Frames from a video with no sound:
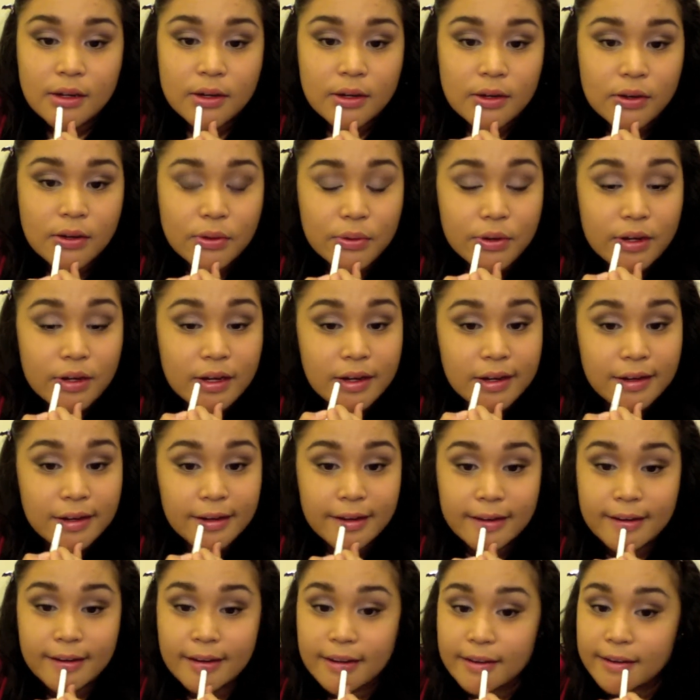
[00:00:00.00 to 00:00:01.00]
We're not
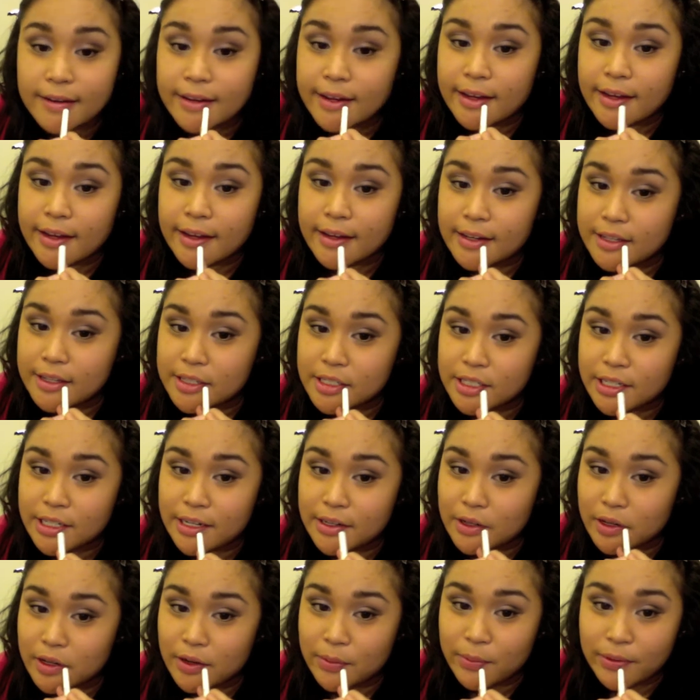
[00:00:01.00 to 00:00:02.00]
going to get all Kendall
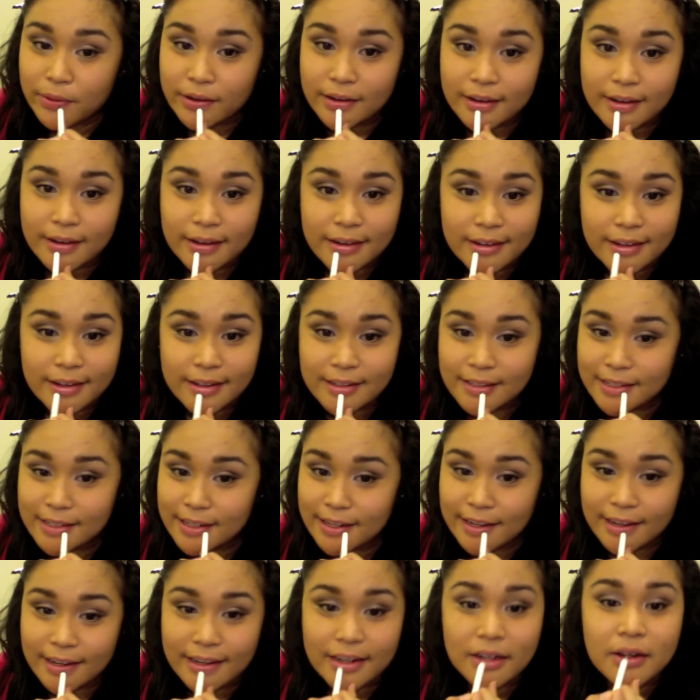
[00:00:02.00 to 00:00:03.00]
Jenner up in here, not
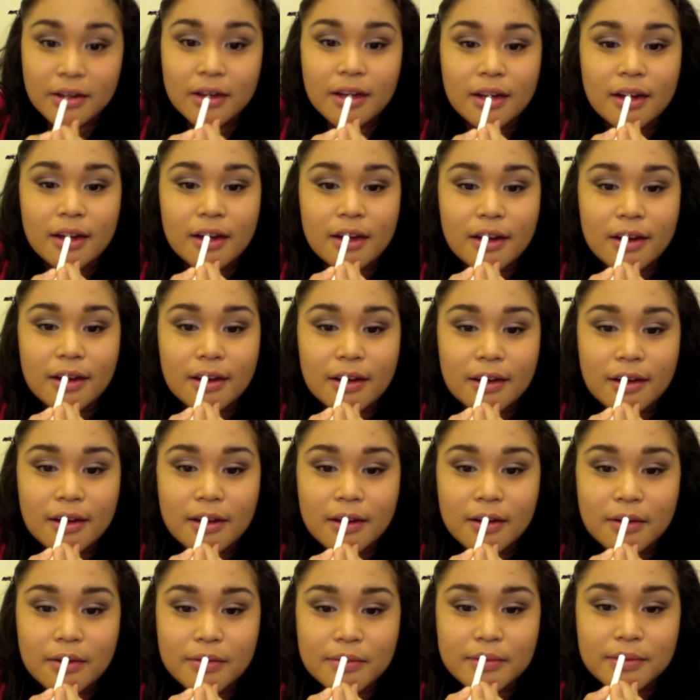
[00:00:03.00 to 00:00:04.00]
today.
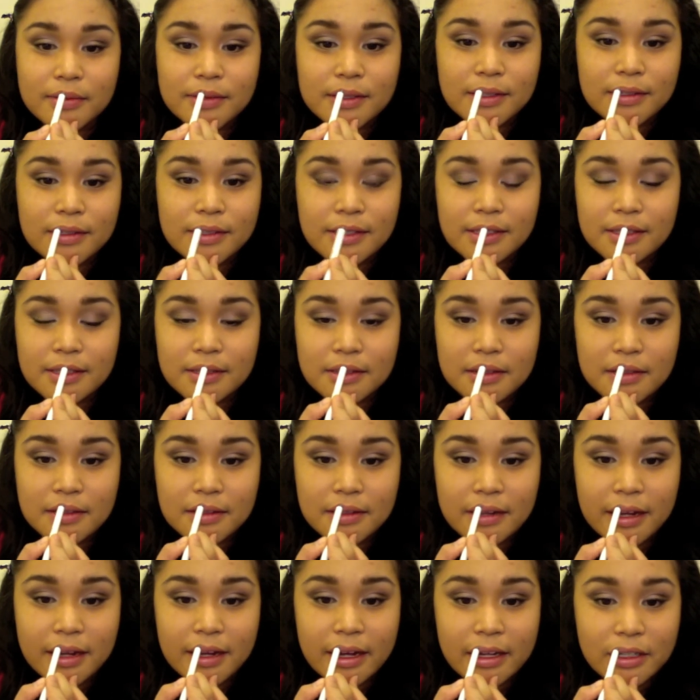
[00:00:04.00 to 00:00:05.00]
So just
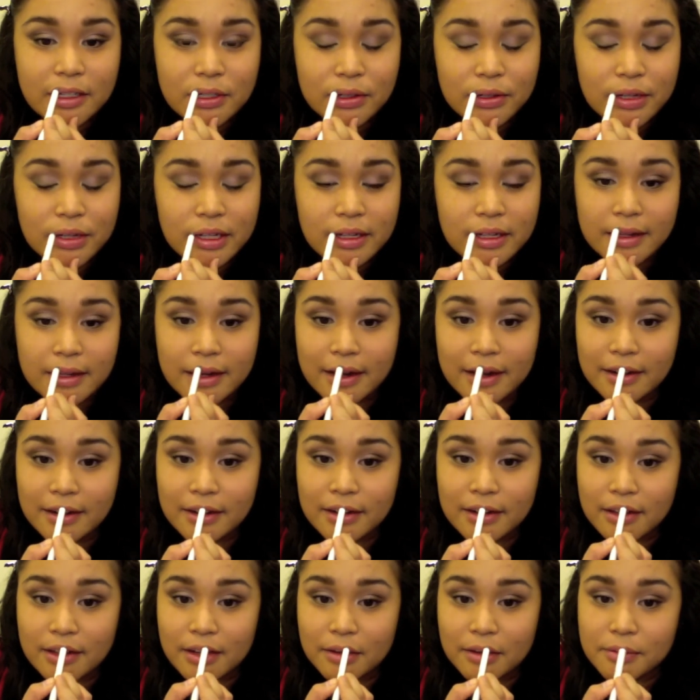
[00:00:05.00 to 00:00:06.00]
naturally line
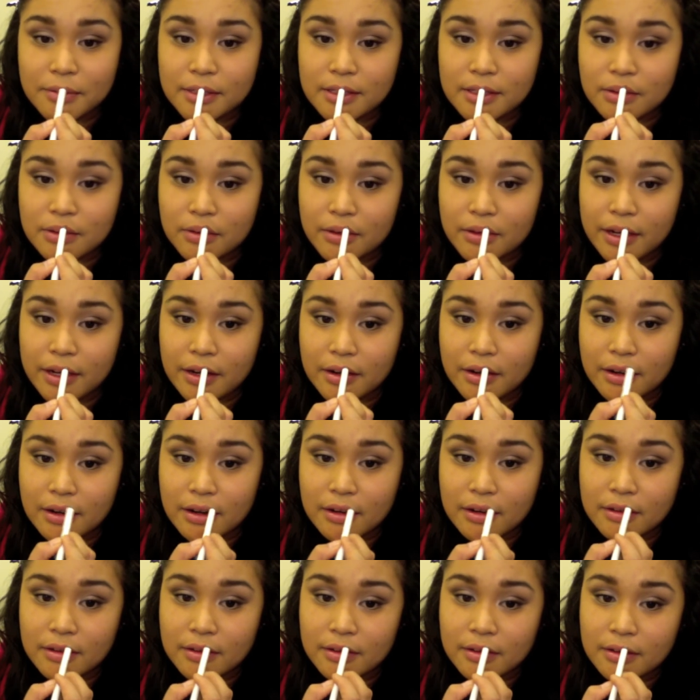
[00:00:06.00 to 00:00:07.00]
your lips the way
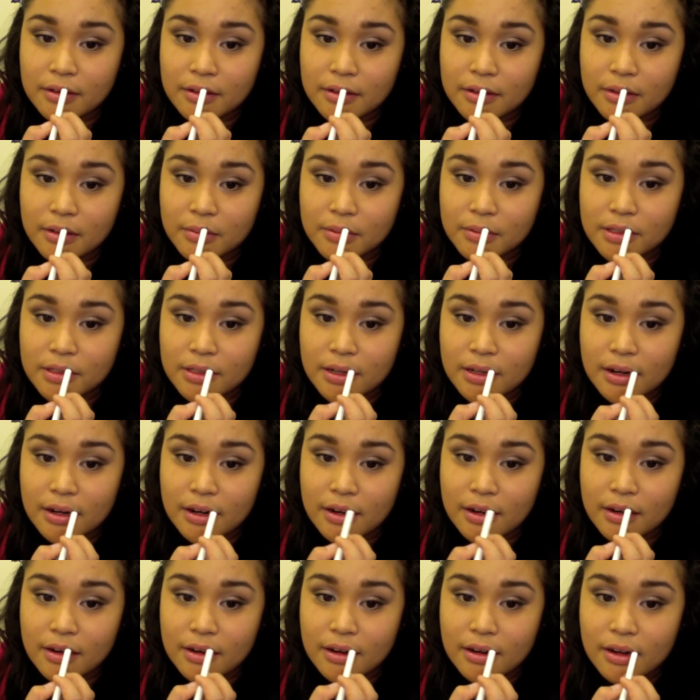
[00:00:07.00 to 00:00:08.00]
your lips
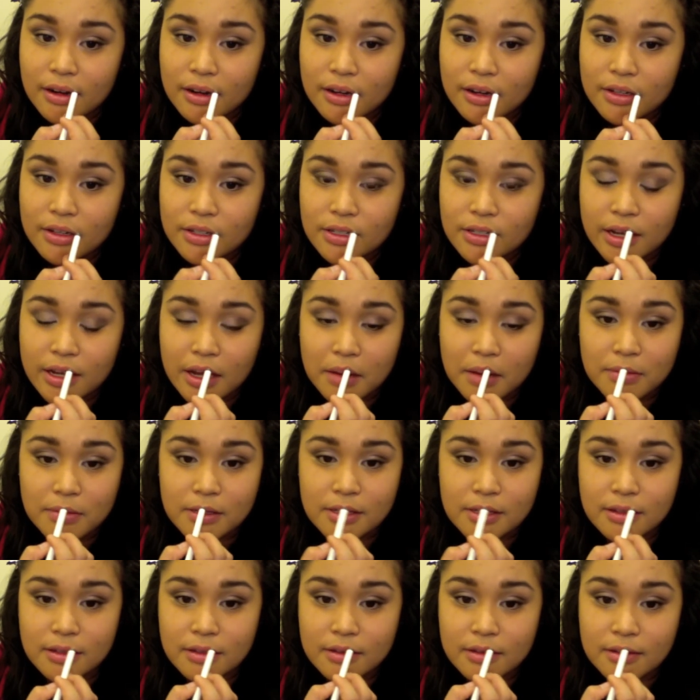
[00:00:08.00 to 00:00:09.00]
are
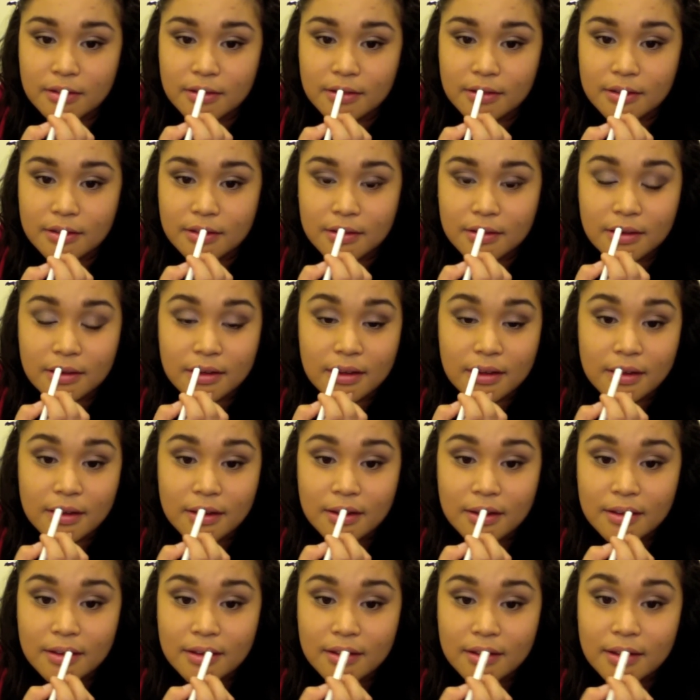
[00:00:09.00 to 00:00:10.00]
shaped.
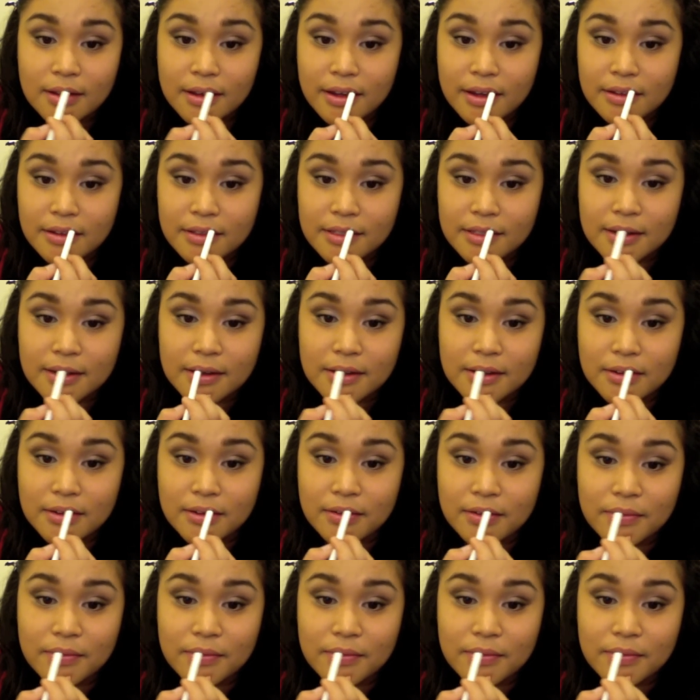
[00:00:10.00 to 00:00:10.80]
Like so.